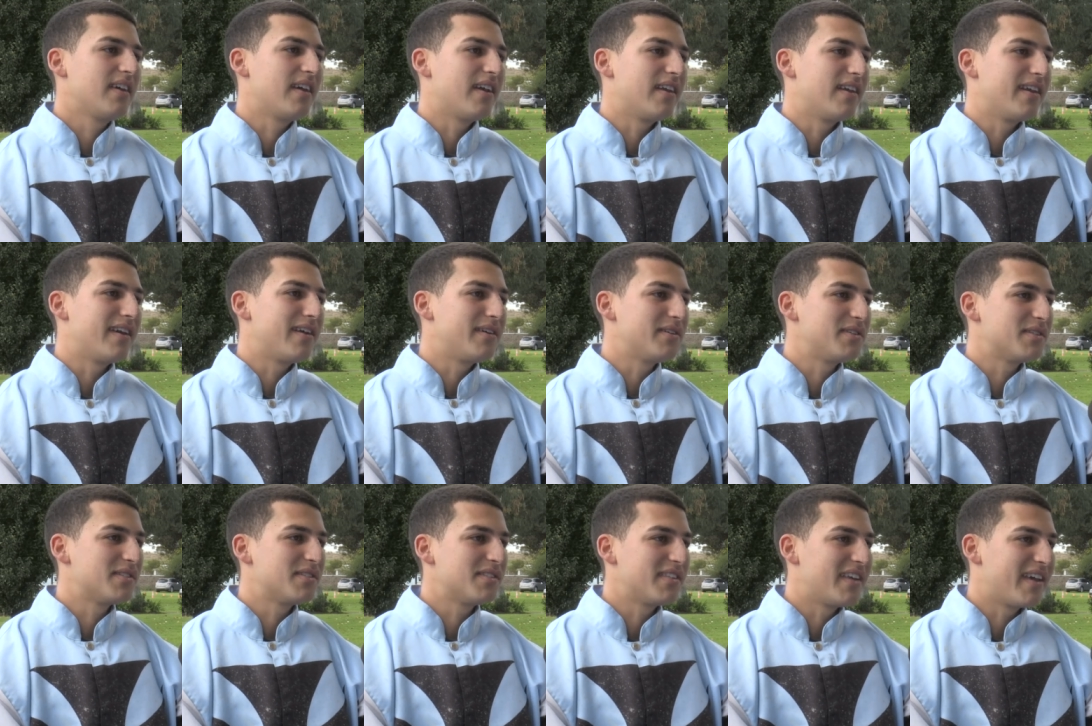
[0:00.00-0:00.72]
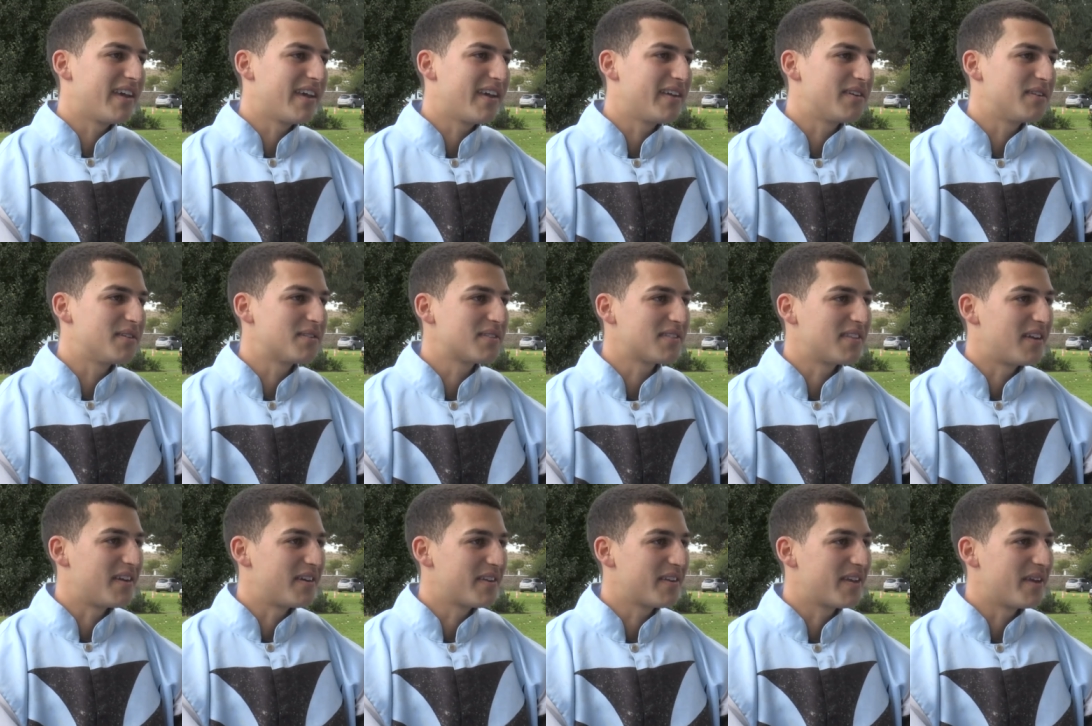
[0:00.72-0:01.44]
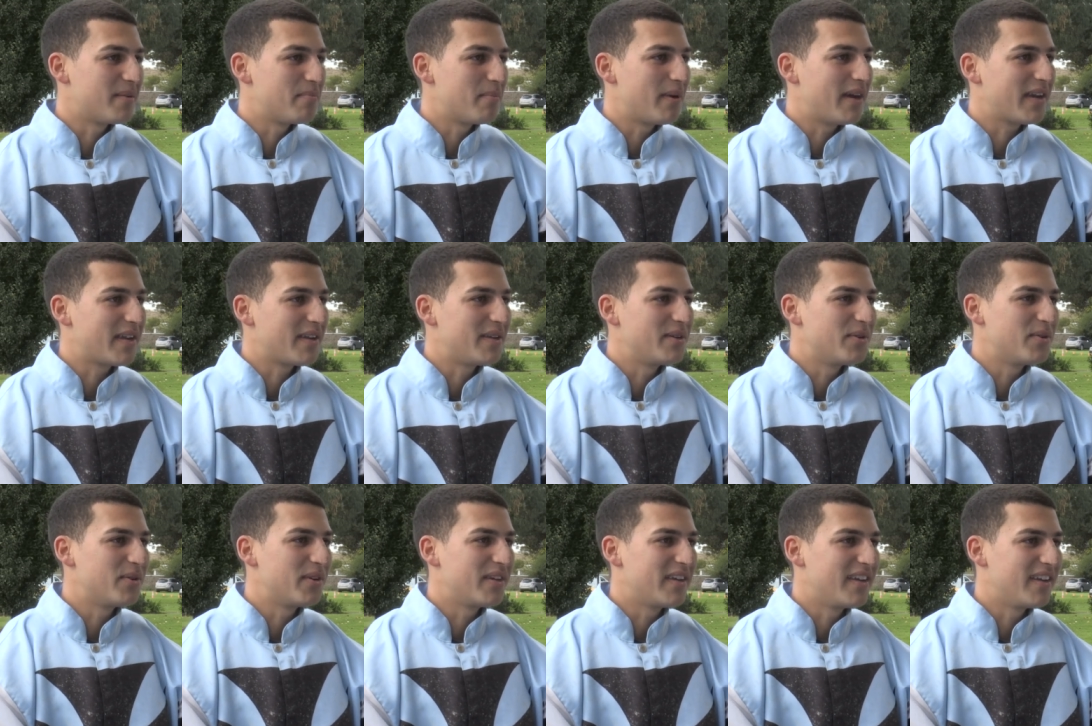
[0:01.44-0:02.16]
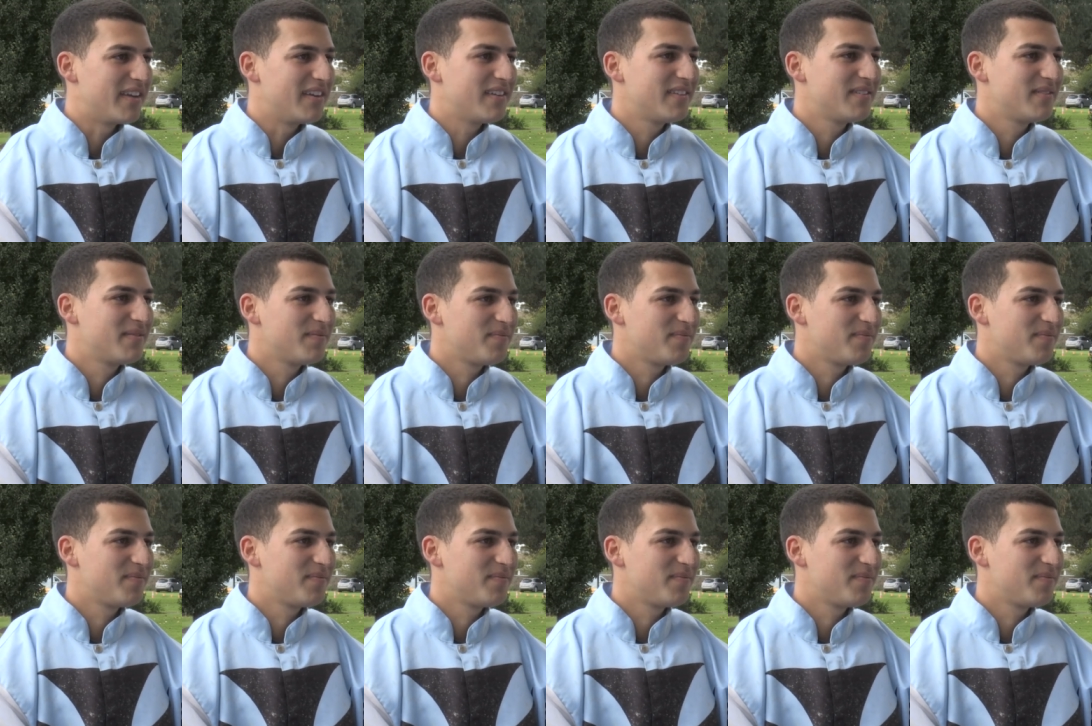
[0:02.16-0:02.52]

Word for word: And now just, yeah, just started getting back into it again.